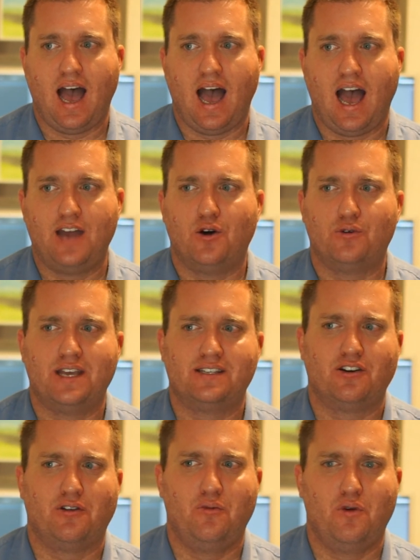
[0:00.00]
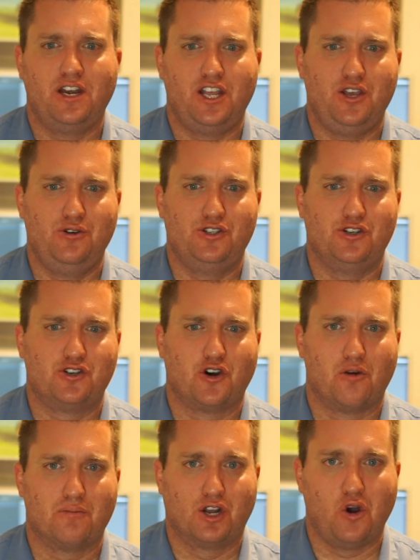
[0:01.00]
I don't necessarily want to use the
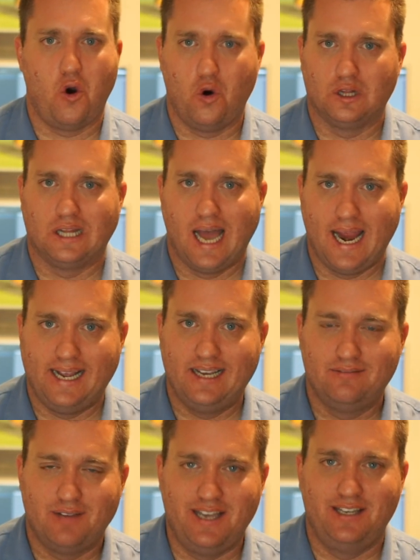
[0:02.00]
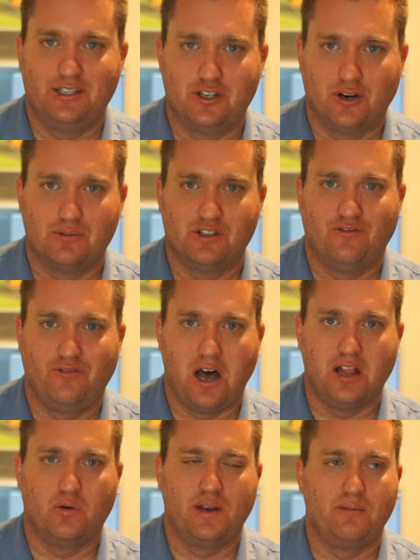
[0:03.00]
term cult-like in terms of
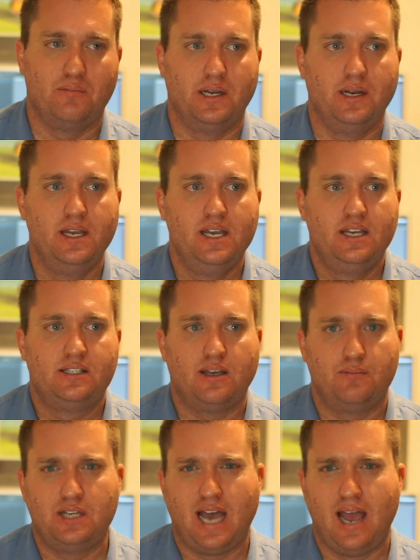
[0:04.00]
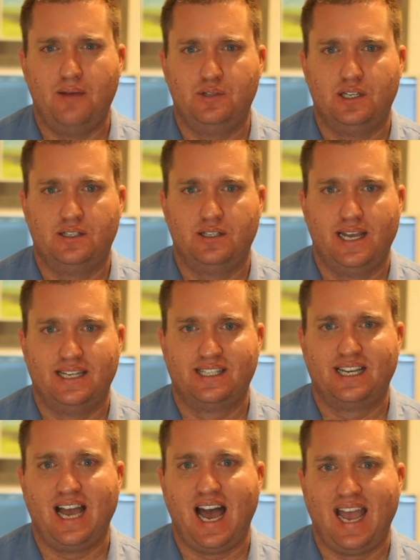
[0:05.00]
following, but sometimes it's
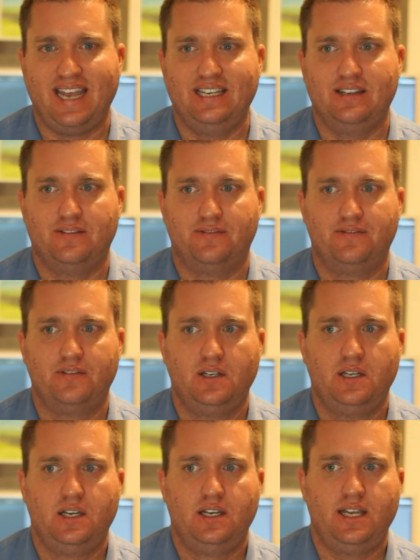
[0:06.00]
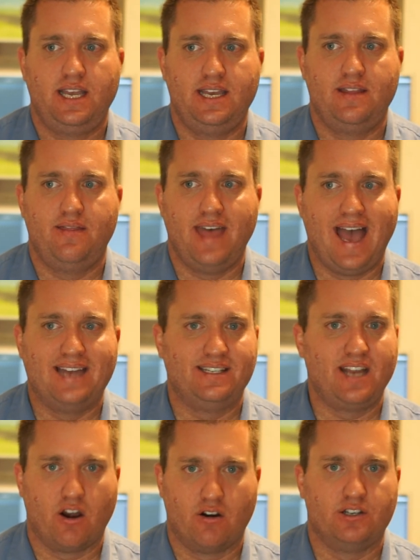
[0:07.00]
kind of in that
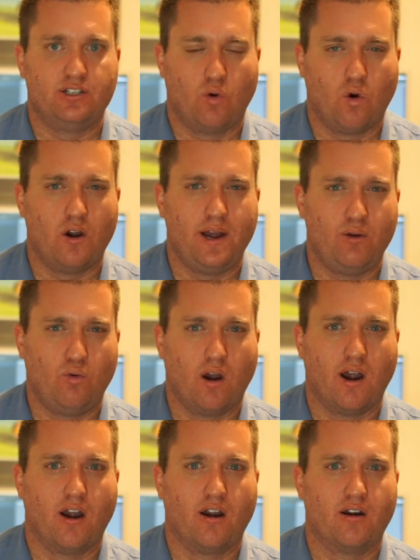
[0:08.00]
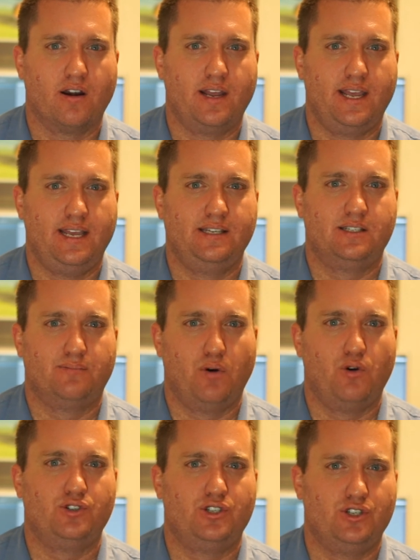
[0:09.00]
territory where he's
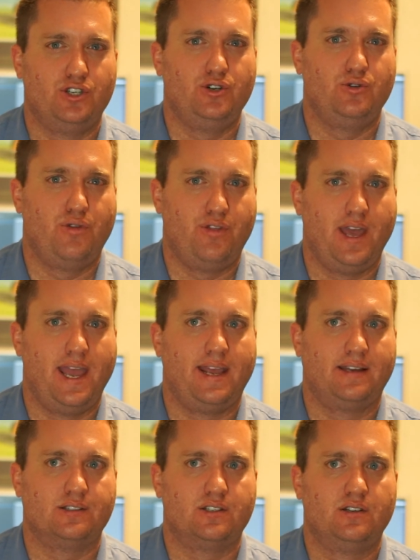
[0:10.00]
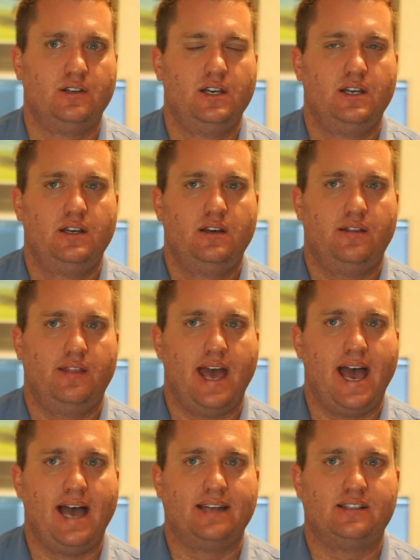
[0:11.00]
supposed to do things
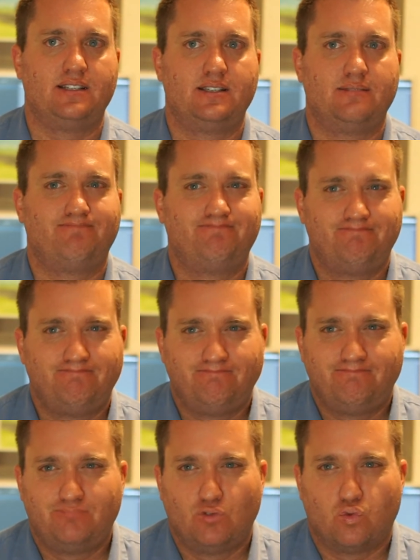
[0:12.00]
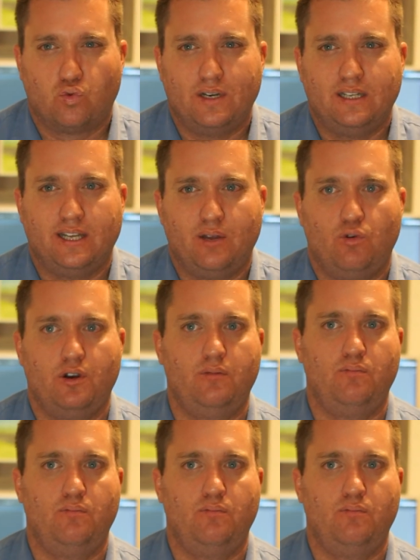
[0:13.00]
that really would